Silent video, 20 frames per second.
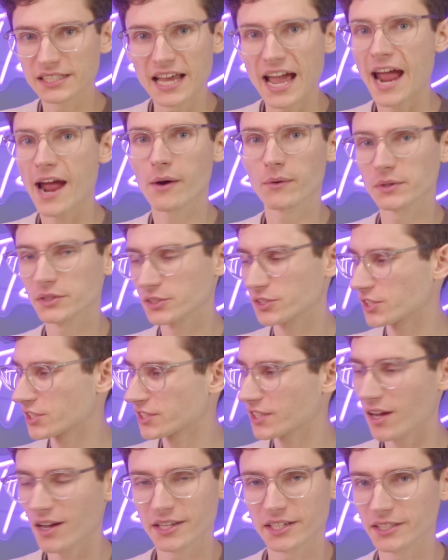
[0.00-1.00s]
and hours
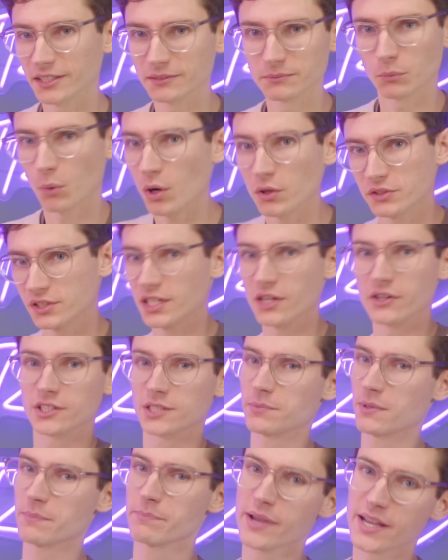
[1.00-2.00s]
deciding what's going
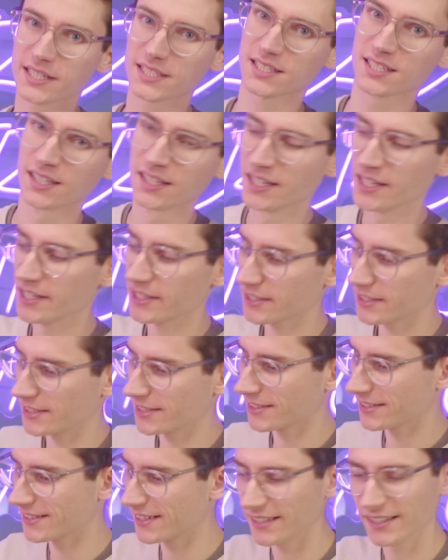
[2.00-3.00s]
to be best
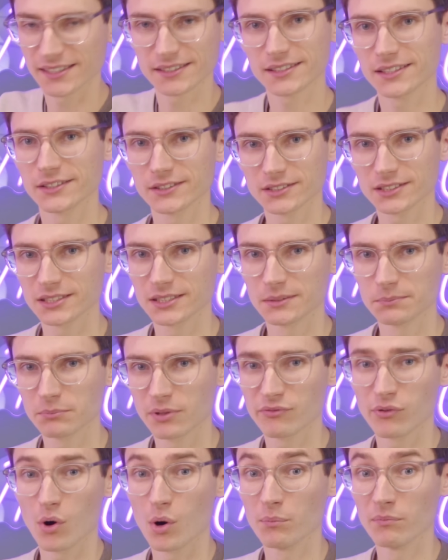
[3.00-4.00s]
because they are going to
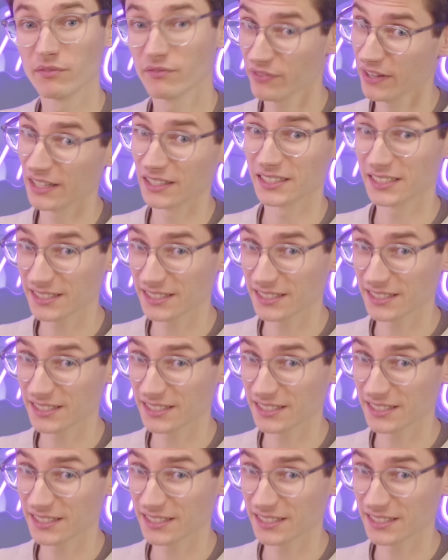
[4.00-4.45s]
perform fairly